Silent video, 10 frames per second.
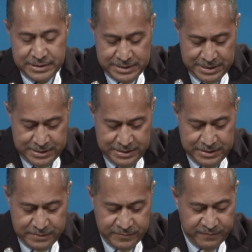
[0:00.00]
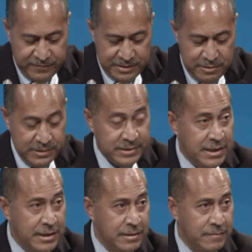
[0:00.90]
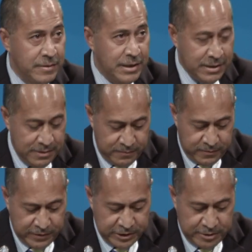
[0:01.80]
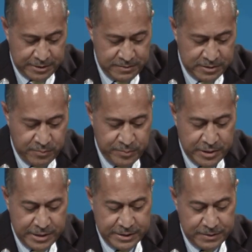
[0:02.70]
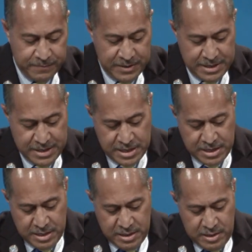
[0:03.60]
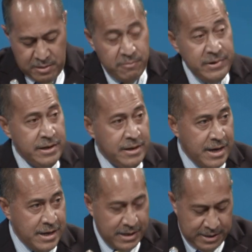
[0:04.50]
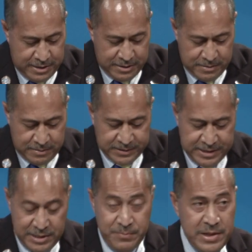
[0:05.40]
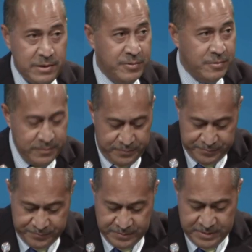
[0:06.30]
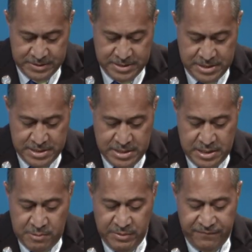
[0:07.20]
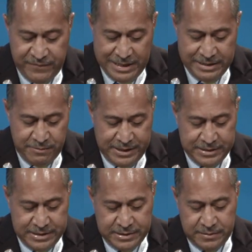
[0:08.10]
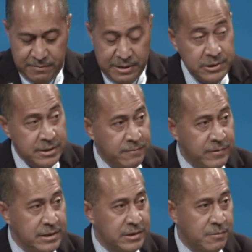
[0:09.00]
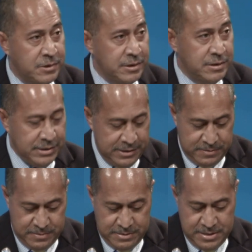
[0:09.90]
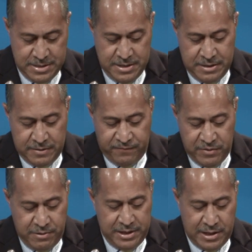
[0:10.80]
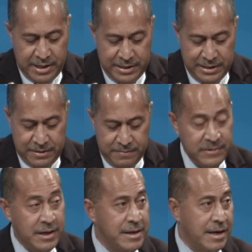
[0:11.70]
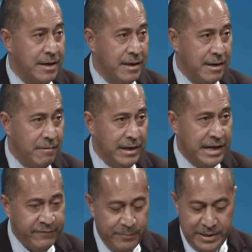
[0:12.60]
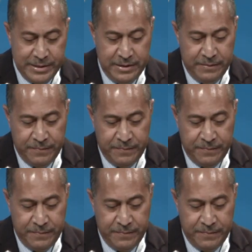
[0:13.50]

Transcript: EEZ of the USA and Russia combined. We are sea people. We value access to ocean resources very highly. They are our lifeblood.